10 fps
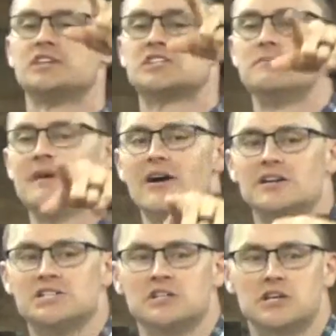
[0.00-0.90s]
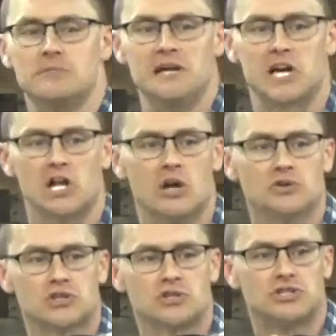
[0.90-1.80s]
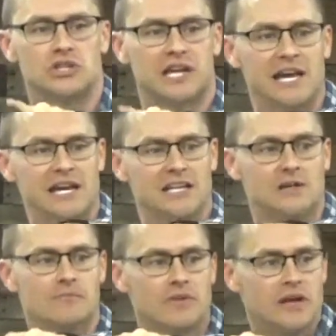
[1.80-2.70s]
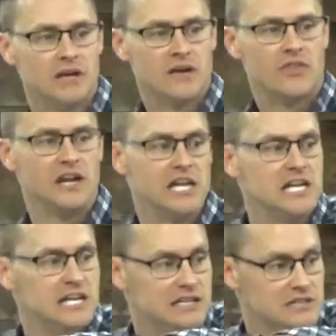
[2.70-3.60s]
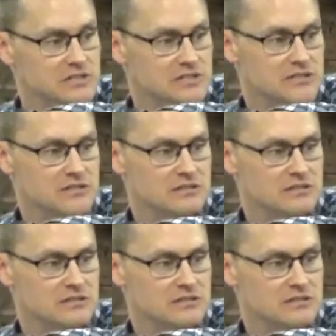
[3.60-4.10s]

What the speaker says: that a Samaritan could be closer to the kingdom than he is.